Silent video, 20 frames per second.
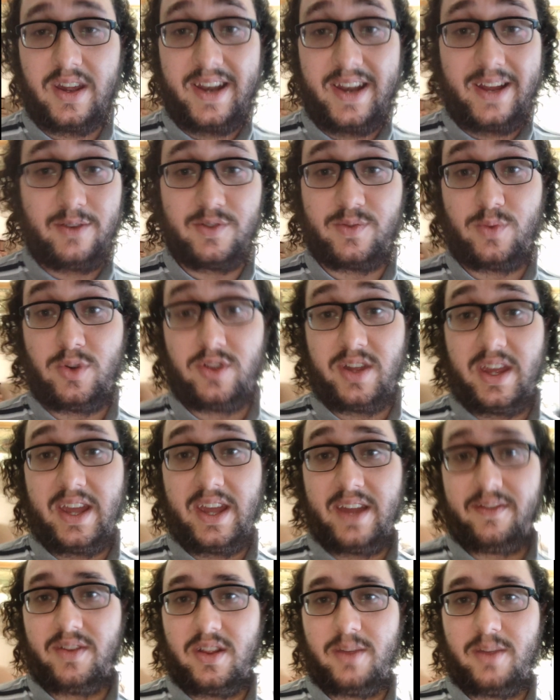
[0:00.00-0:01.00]
and I was really
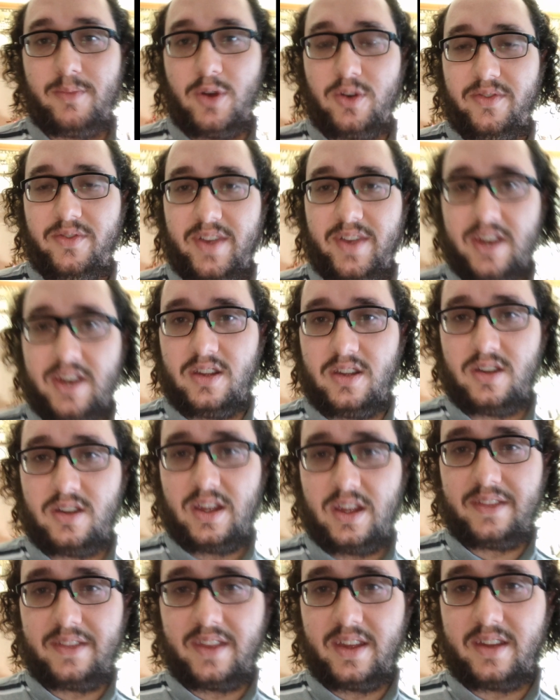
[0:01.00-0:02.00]
heavily motivated,
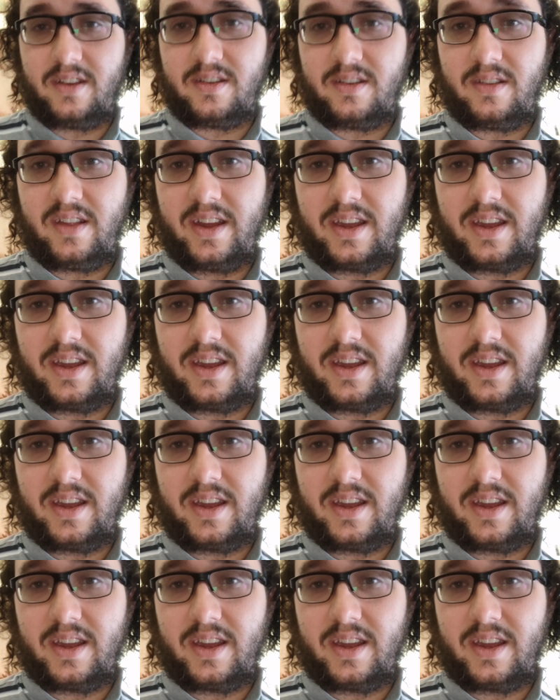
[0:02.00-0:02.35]
and then,